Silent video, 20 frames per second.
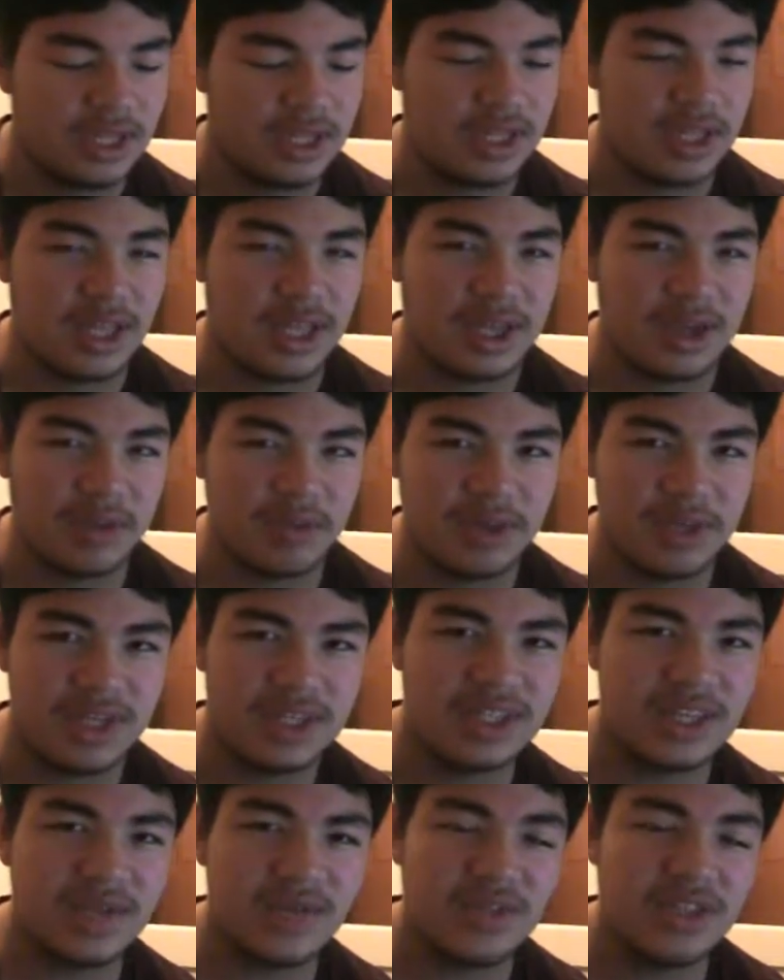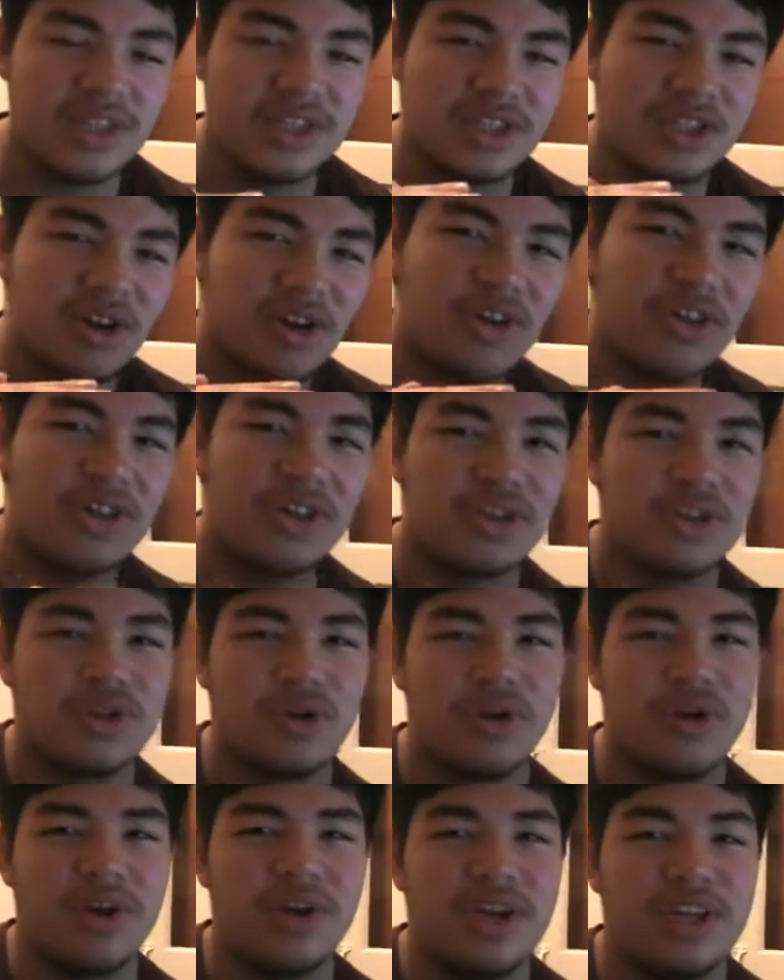like, because if they started the
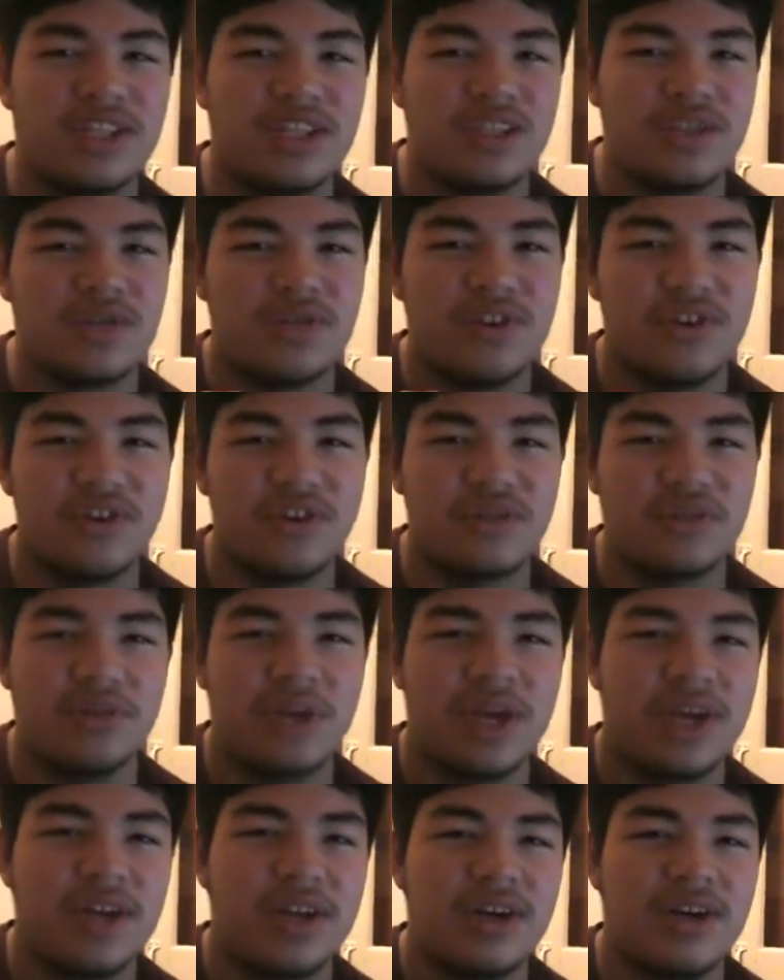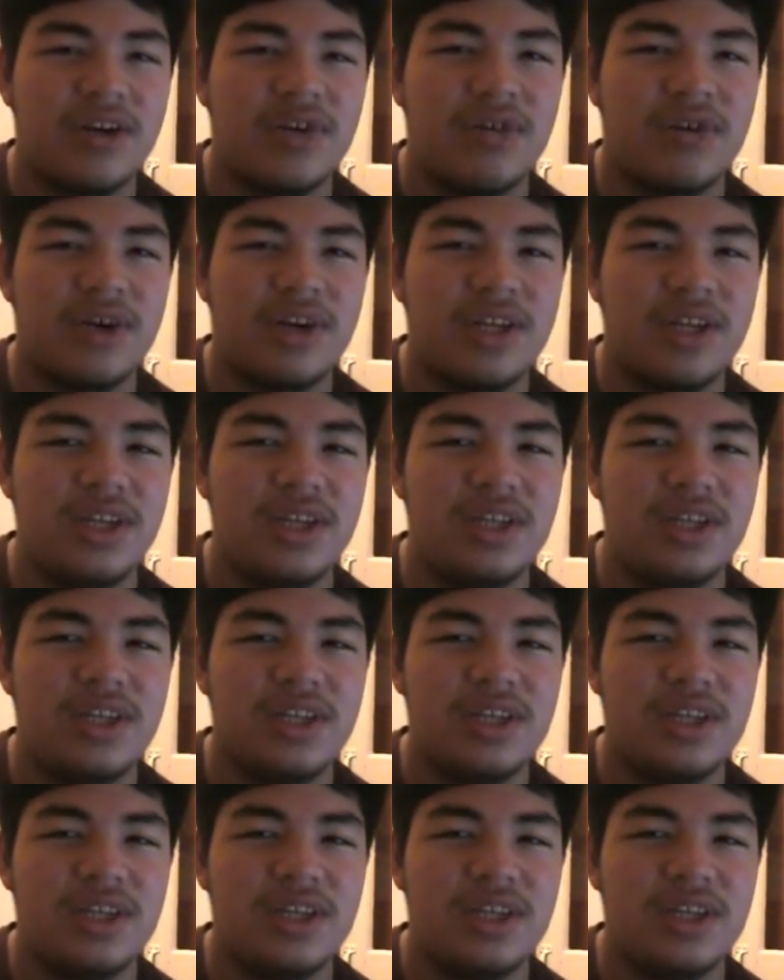story at Spherus Magna already,